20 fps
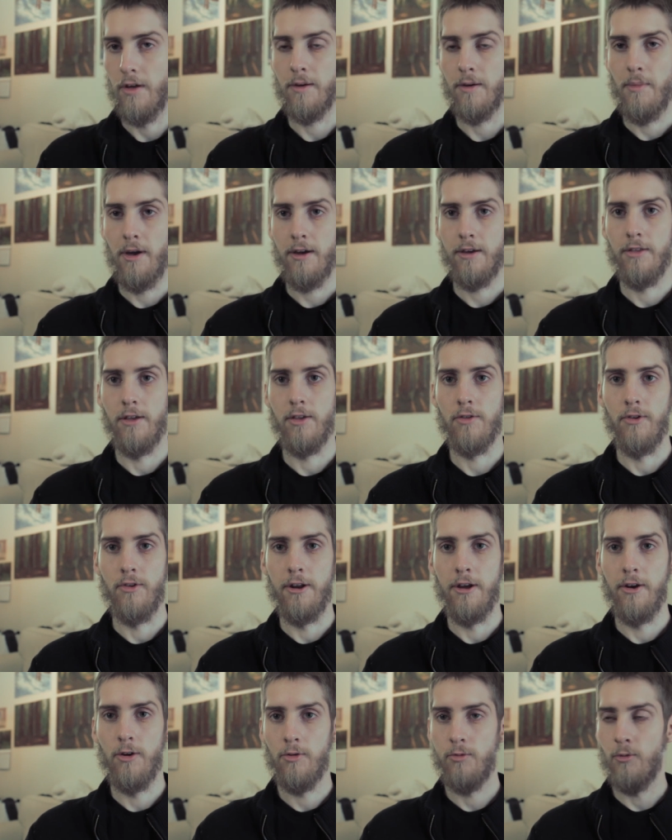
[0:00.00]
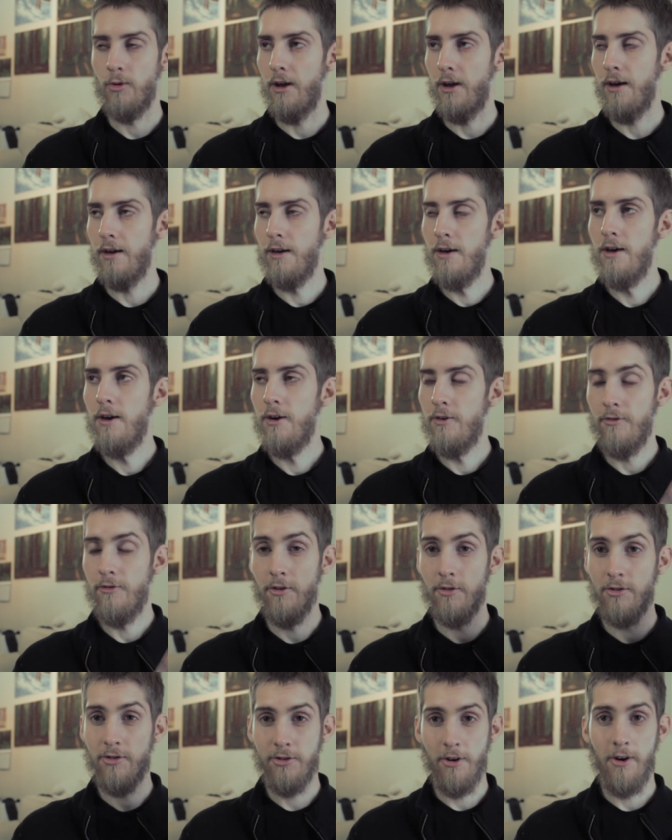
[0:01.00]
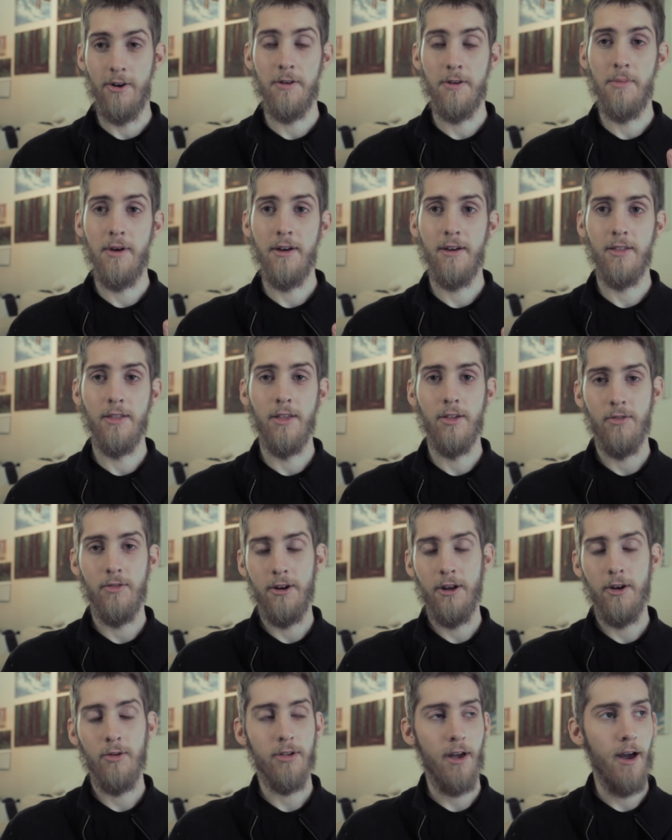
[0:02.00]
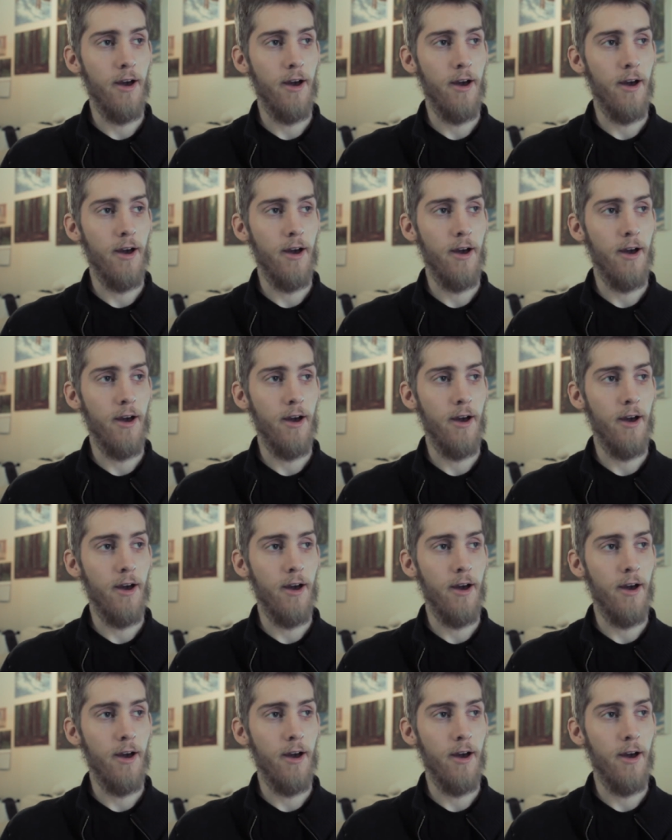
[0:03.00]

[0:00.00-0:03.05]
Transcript: like making these videos, when I first started making these videos,